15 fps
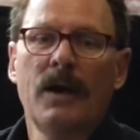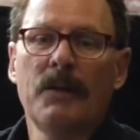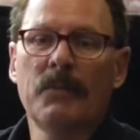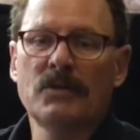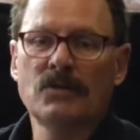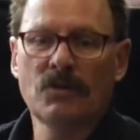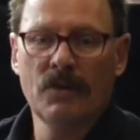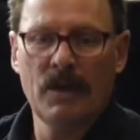how
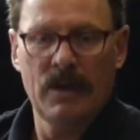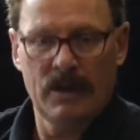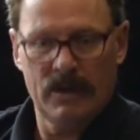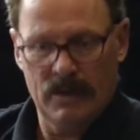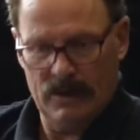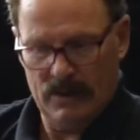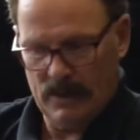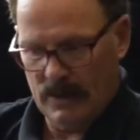much grain?
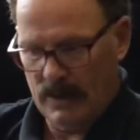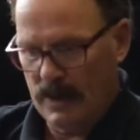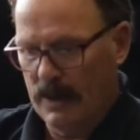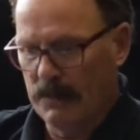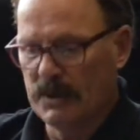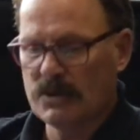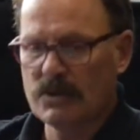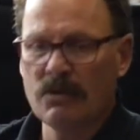How
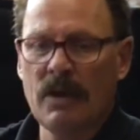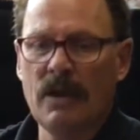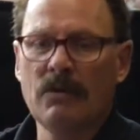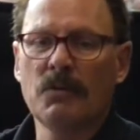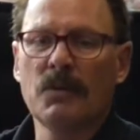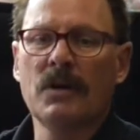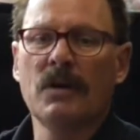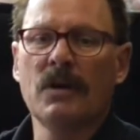much grain are
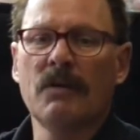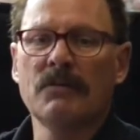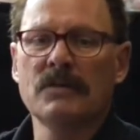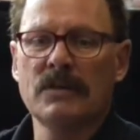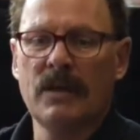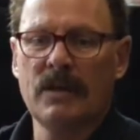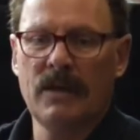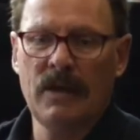we going to harvest
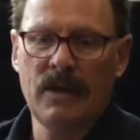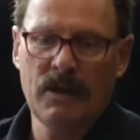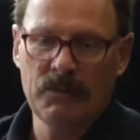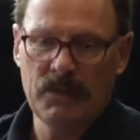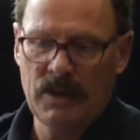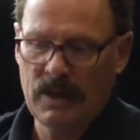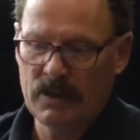that day? How many